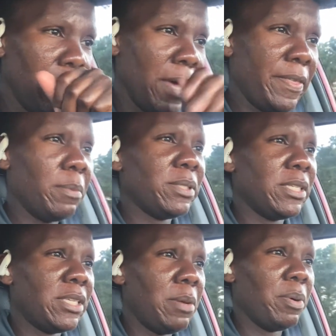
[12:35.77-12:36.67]
I think it was
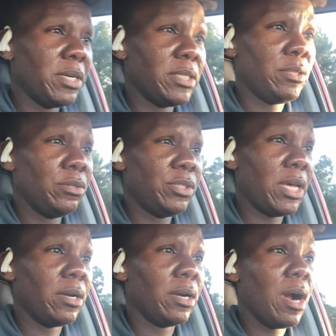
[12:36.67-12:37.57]
the same person who
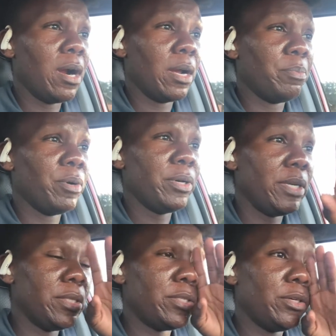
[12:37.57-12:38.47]
said her car got broken
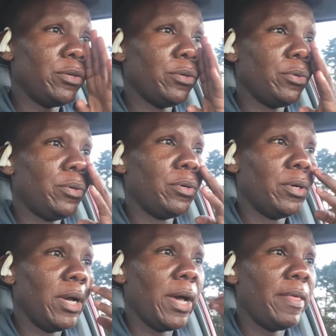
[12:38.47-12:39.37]
into
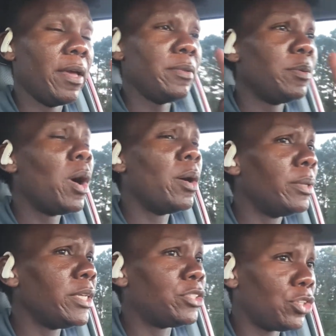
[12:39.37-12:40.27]
and it's
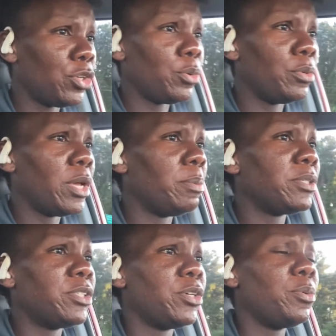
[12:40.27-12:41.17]
only two it
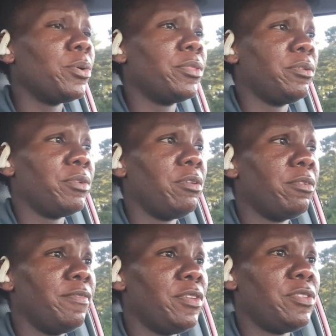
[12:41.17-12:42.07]
was two or three
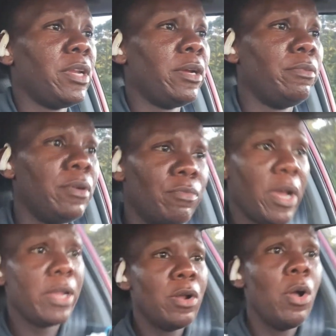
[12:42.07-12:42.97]
reviews that i
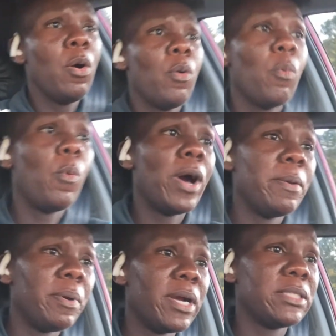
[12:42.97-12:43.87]
read
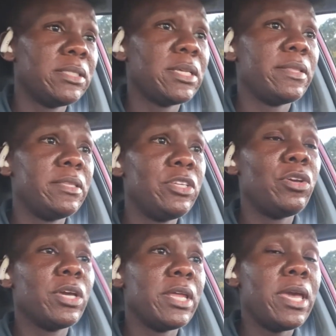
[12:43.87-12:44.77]
one person said
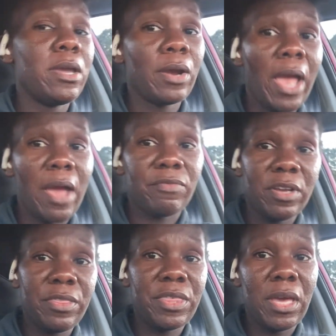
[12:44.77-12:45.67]
you could hear
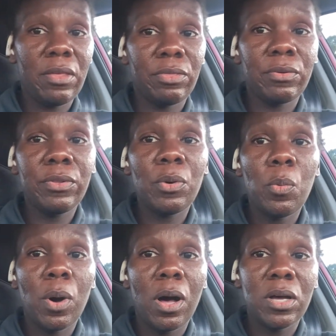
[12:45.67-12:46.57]
everything through the
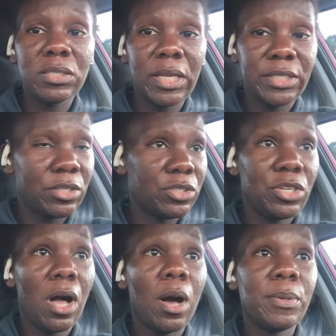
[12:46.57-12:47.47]
walls like so
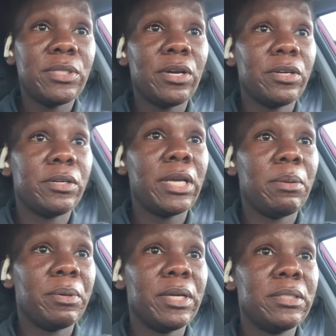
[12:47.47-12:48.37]
she always heard her
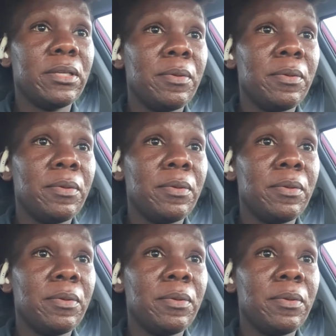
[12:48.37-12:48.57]
neighbors